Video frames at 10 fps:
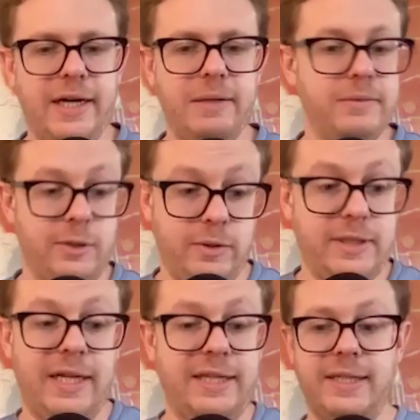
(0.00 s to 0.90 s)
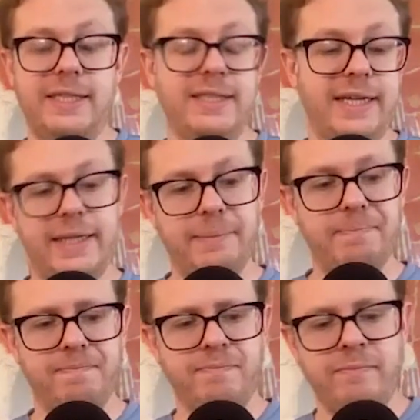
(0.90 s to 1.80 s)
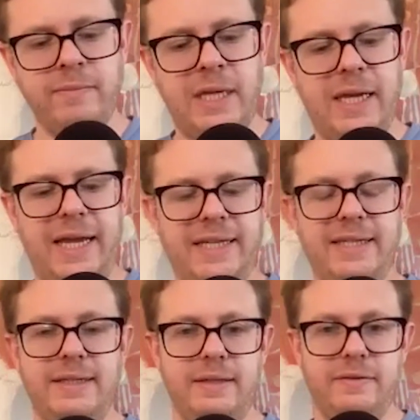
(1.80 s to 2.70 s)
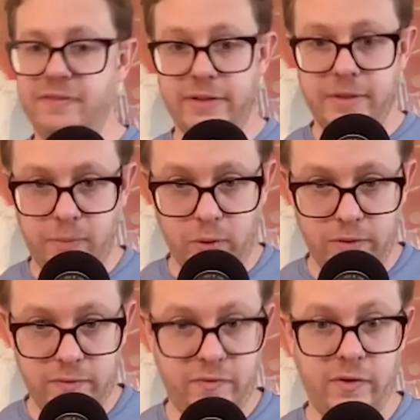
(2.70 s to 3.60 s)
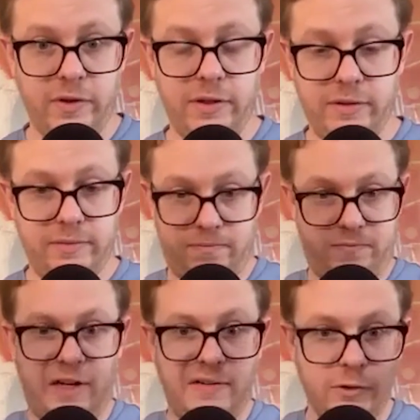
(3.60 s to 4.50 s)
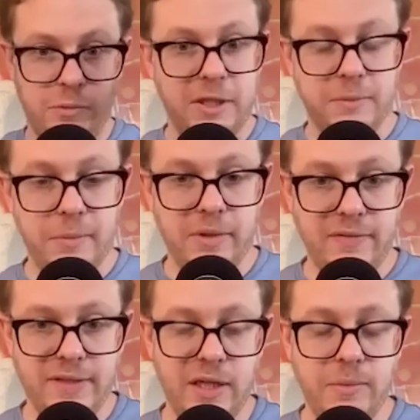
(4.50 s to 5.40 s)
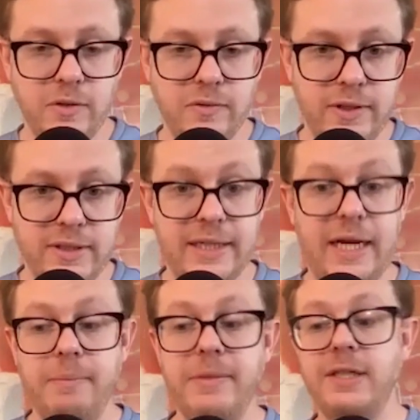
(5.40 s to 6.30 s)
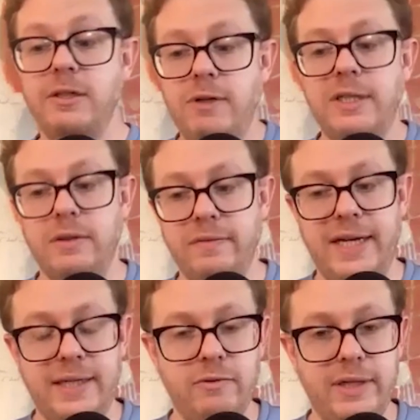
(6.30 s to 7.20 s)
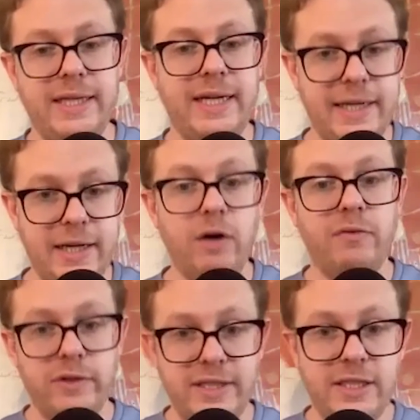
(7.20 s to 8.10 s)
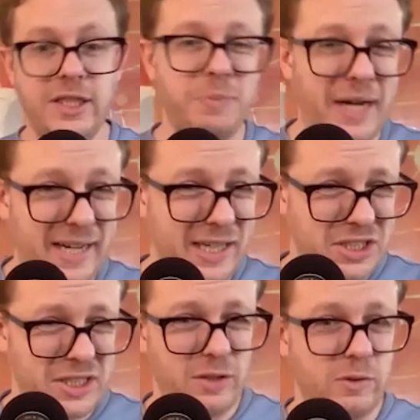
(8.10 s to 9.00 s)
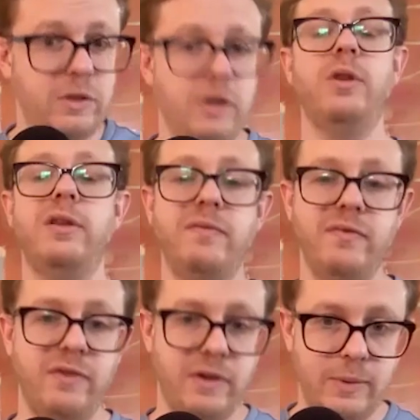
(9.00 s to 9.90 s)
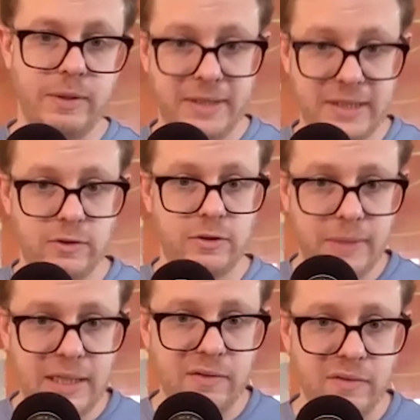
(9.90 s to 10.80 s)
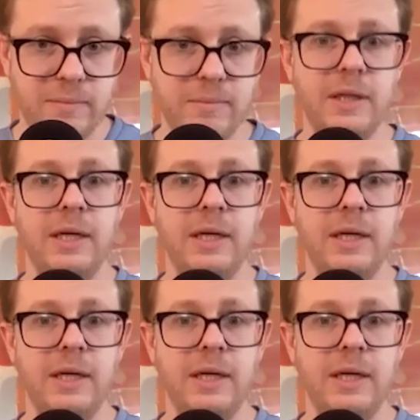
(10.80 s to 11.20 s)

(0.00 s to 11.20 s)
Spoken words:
So it's a class on anxiety. And for the 500 plus people that have signed up so far, it's like, I'm the instructor of that, right? Like I offer teachings, but I actually don't know them very well because there's so many of them.